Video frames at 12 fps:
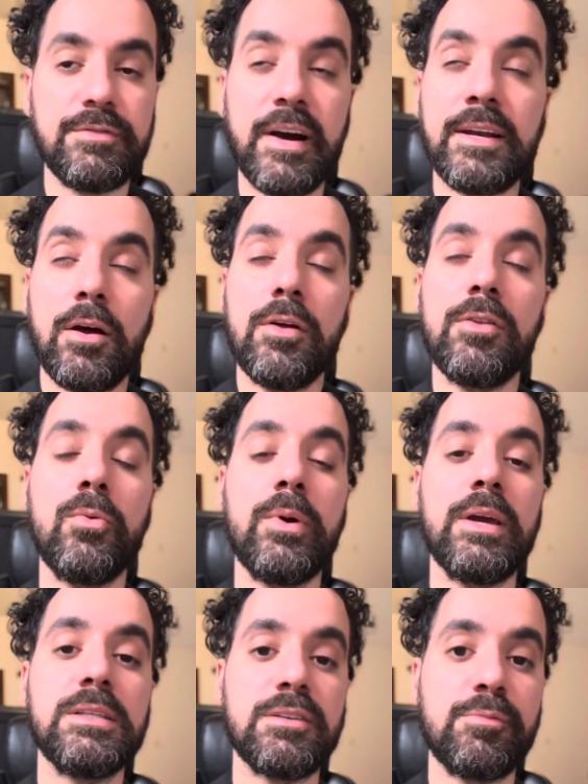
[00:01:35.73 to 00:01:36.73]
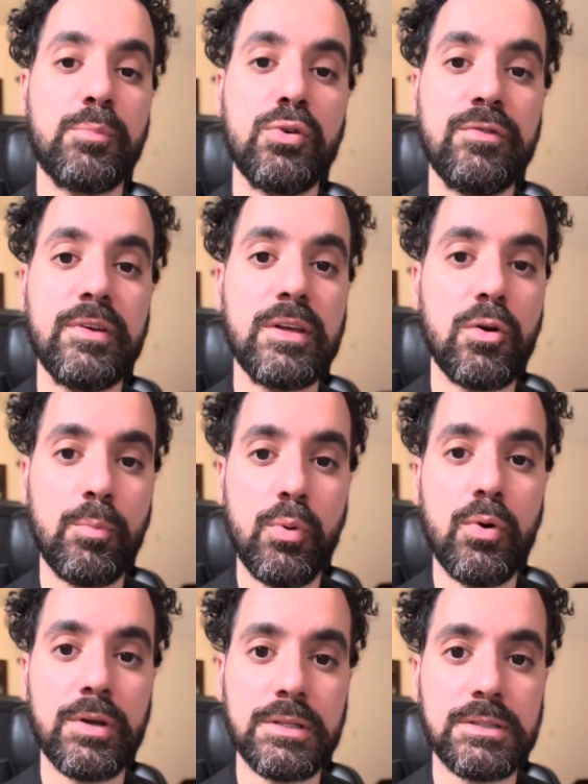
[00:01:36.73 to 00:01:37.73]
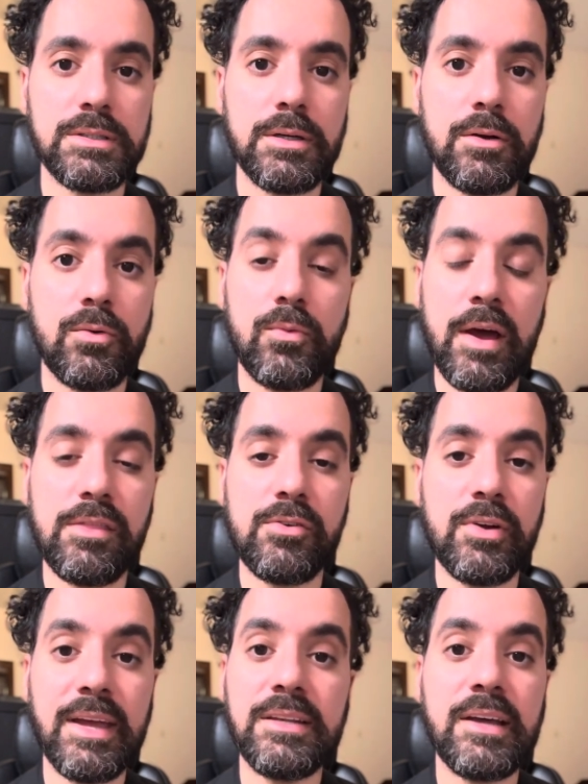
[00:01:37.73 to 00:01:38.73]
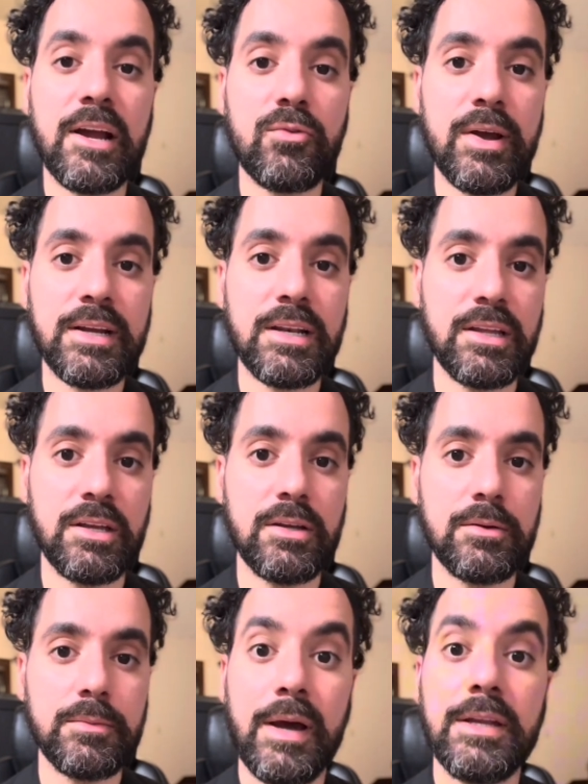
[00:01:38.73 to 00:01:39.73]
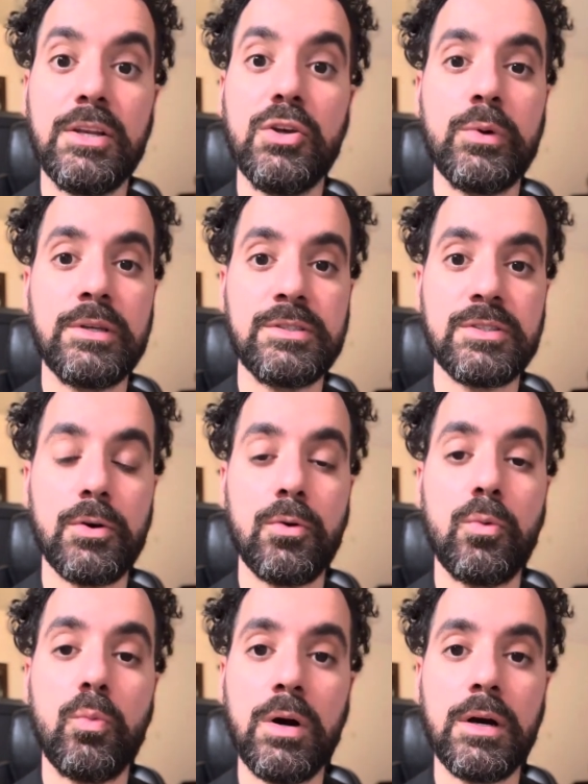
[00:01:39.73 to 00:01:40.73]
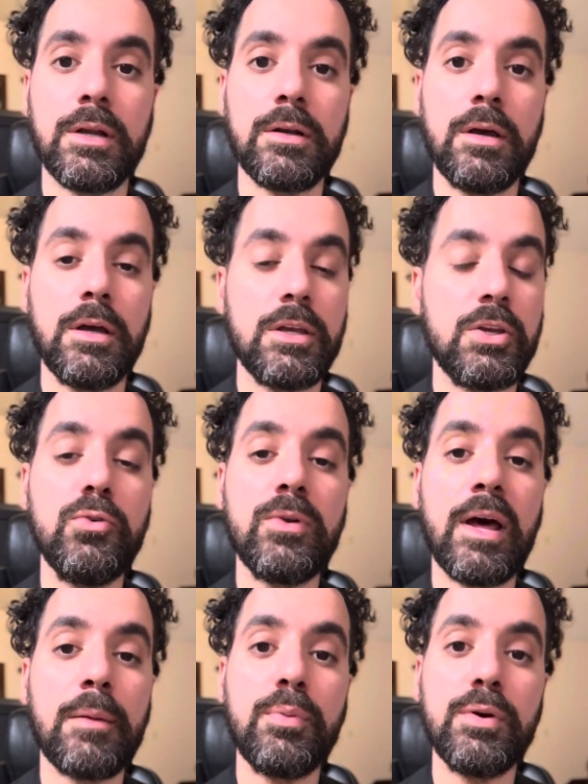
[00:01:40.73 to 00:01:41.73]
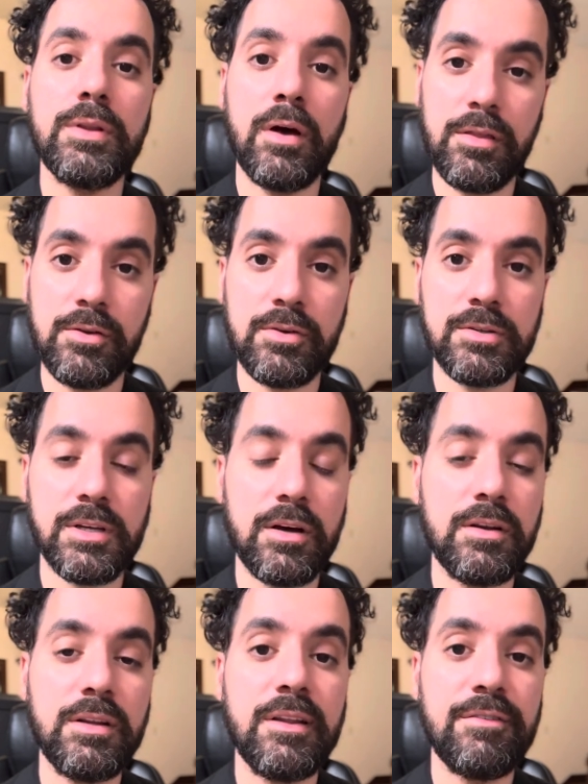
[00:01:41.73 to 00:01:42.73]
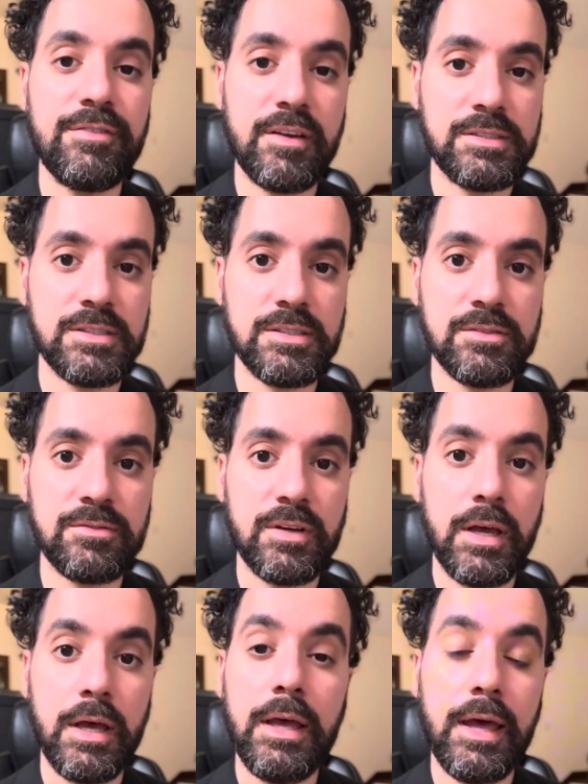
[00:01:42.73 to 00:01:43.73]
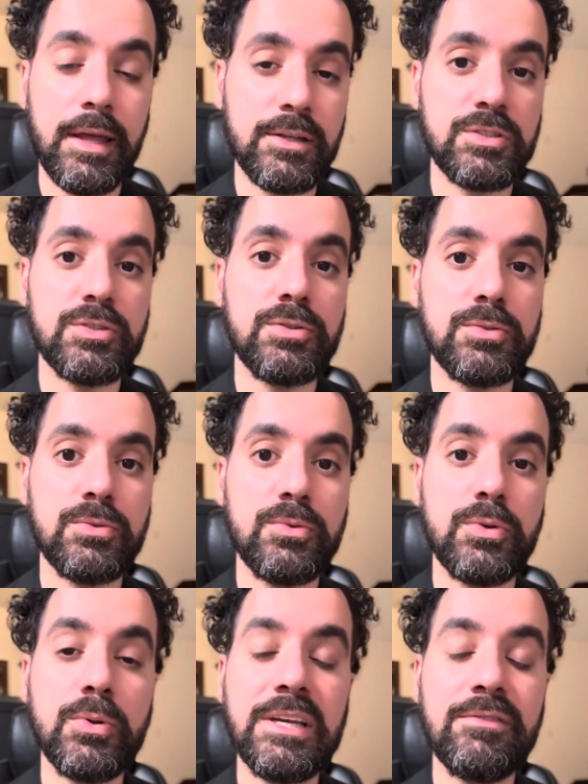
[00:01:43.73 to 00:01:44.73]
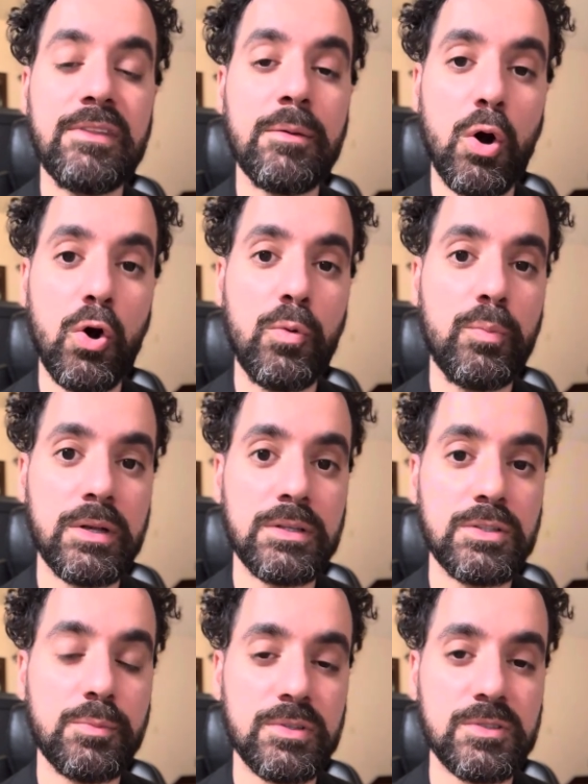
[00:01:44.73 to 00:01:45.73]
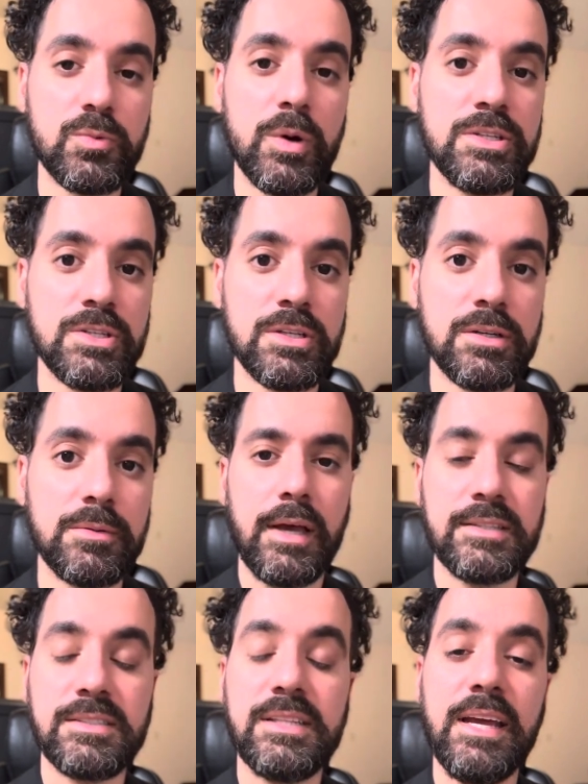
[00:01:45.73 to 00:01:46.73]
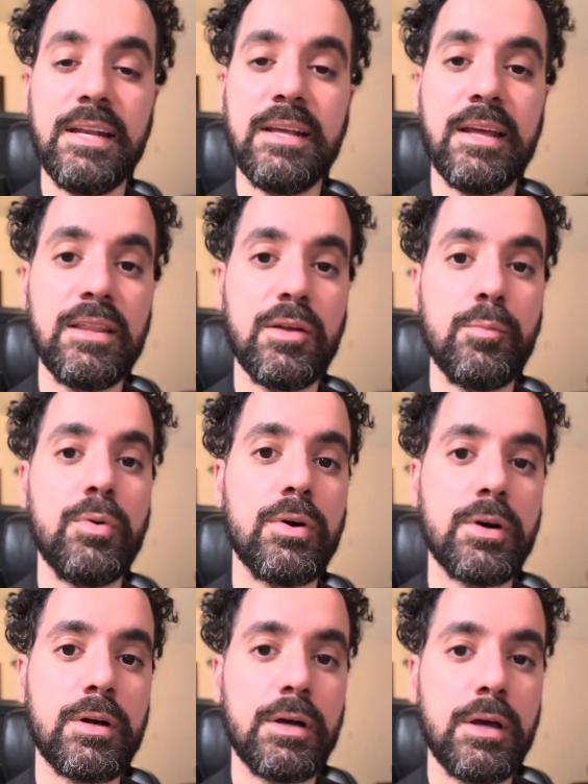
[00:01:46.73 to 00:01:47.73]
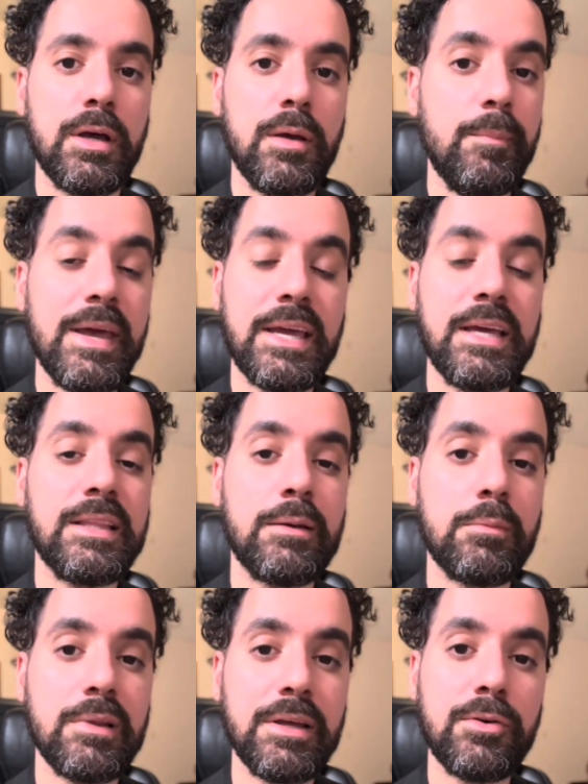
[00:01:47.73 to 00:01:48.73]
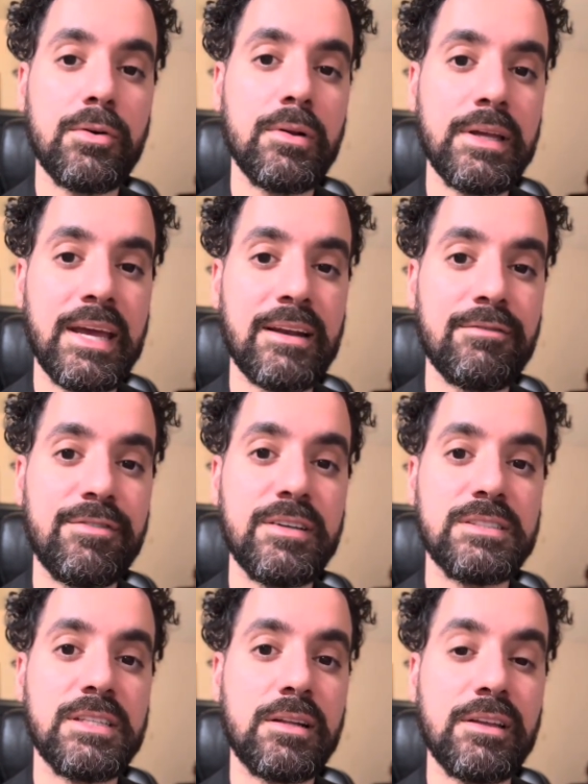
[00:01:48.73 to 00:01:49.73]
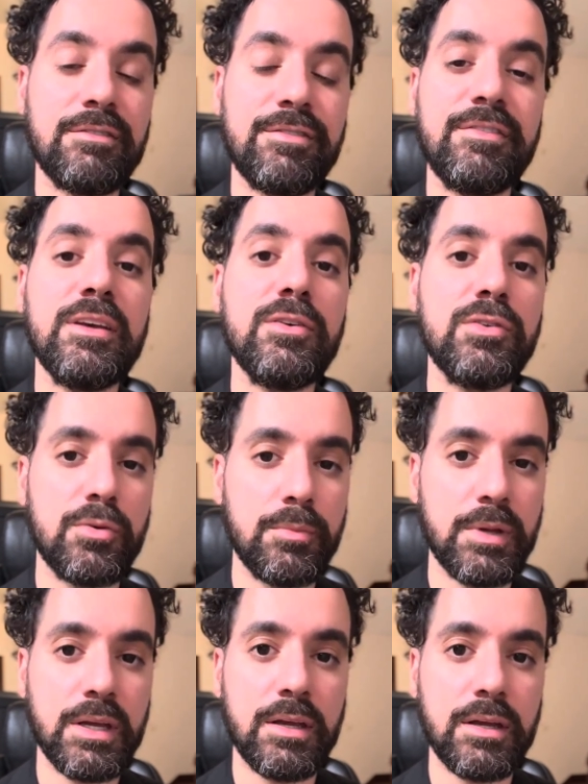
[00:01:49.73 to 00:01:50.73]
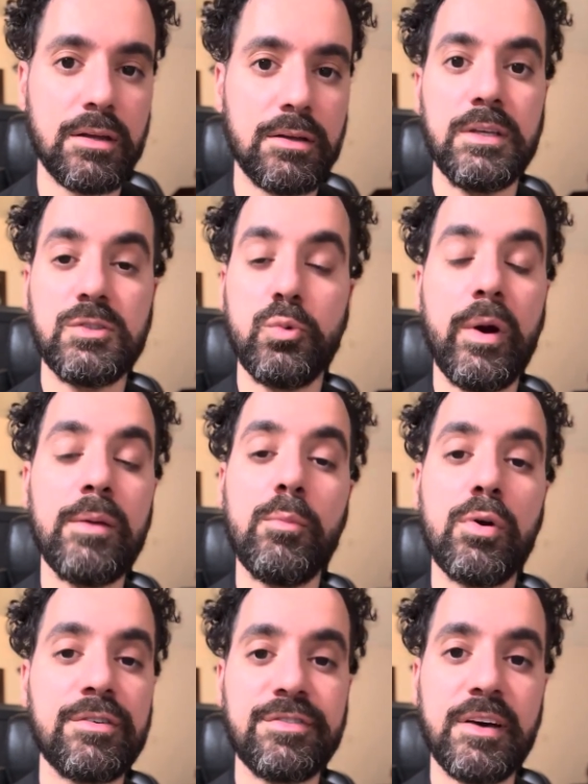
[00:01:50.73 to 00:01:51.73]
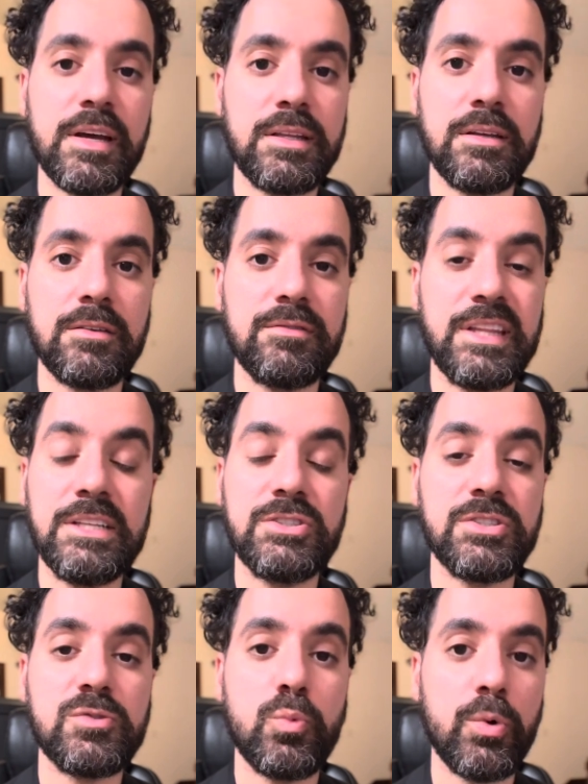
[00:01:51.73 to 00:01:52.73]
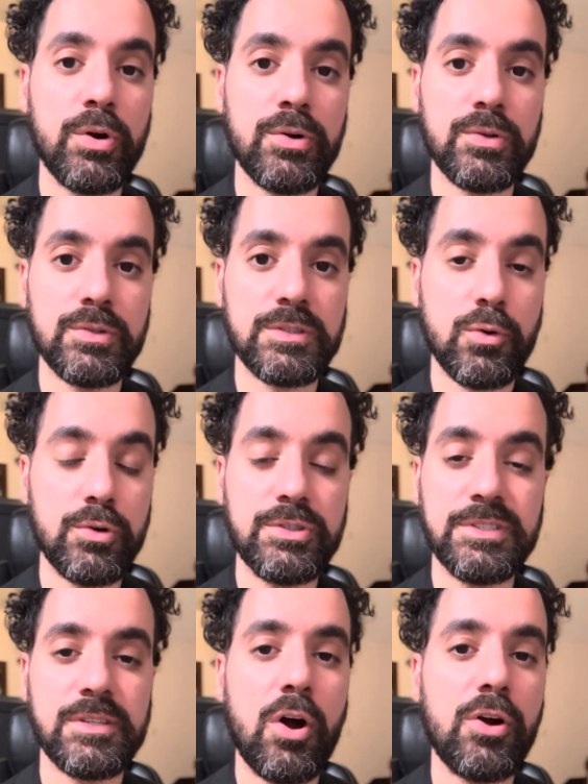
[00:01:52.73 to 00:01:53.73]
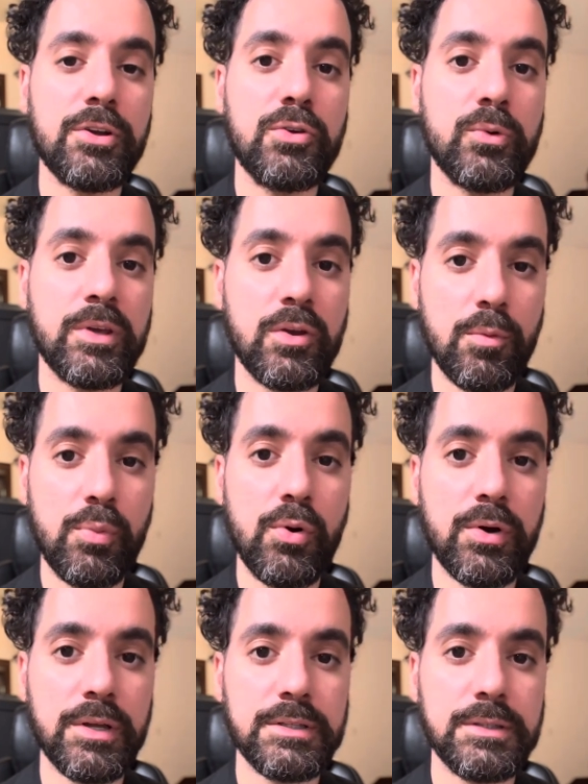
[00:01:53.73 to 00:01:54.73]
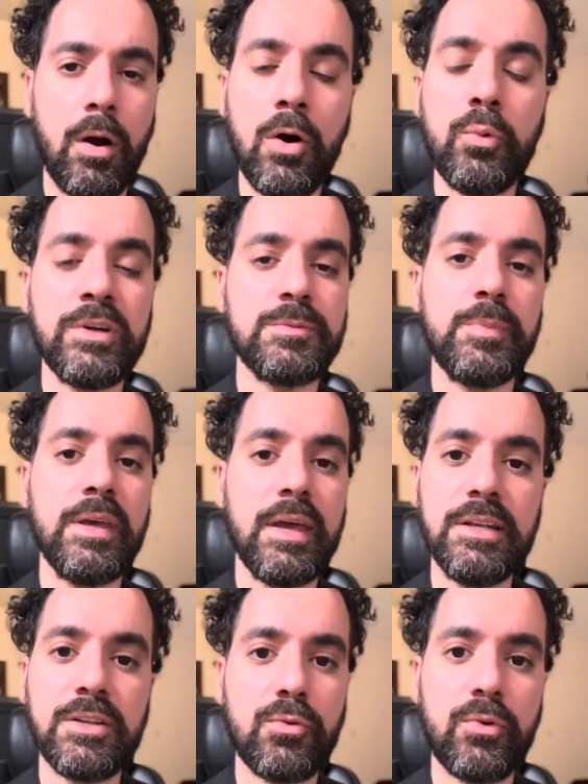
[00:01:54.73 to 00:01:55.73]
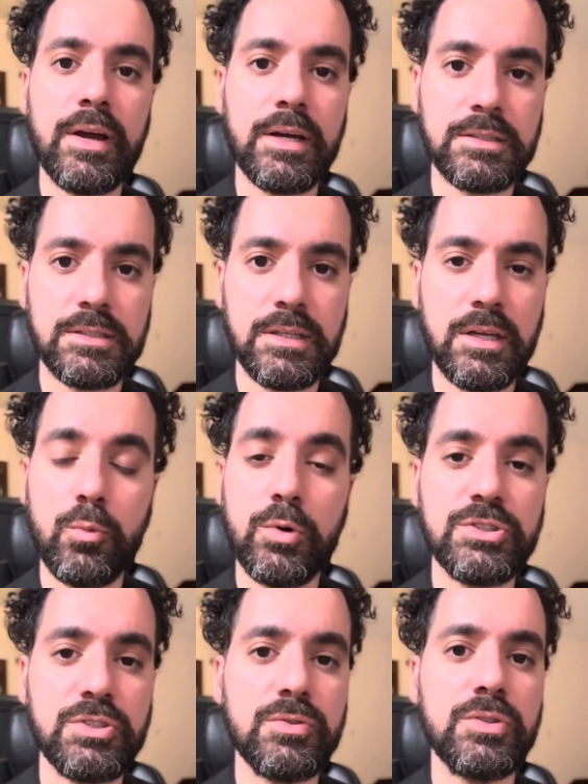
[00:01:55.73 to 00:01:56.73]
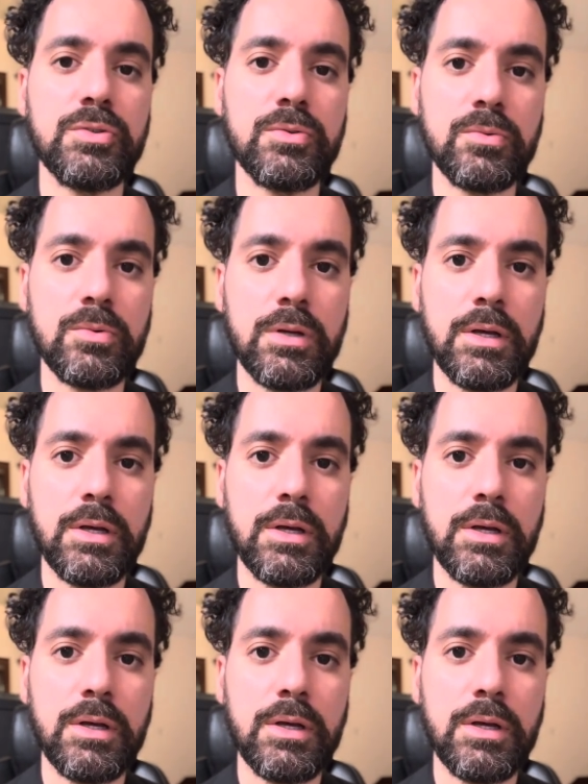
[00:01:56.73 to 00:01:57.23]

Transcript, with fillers: Find other ways of proving your point, rather indirectly. By doing so, 1, you do not put others on the defensive, and 2, you leave them open to persuasion. As stated in the book, making them literally and physically feel your meaning is way more effective than just words or just arguing your point. Always be indirect in what you do.